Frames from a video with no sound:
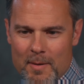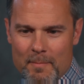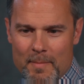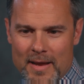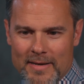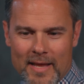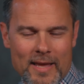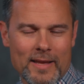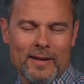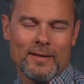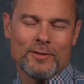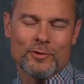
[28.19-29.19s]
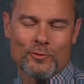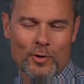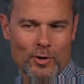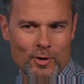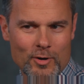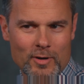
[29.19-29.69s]
maintain a
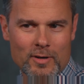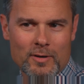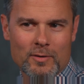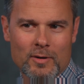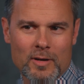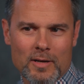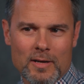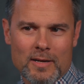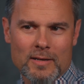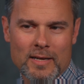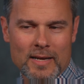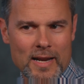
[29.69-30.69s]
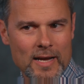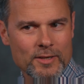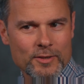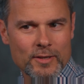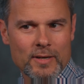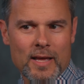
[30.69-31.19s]
strong
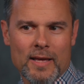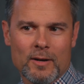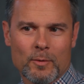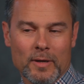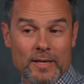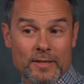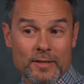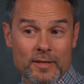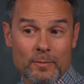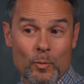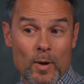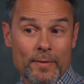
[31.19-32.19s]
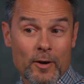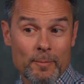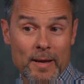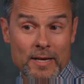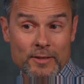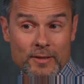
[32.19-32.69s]
connection and a relationship with our
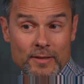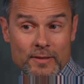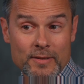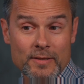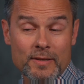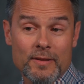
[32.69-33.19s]
patients.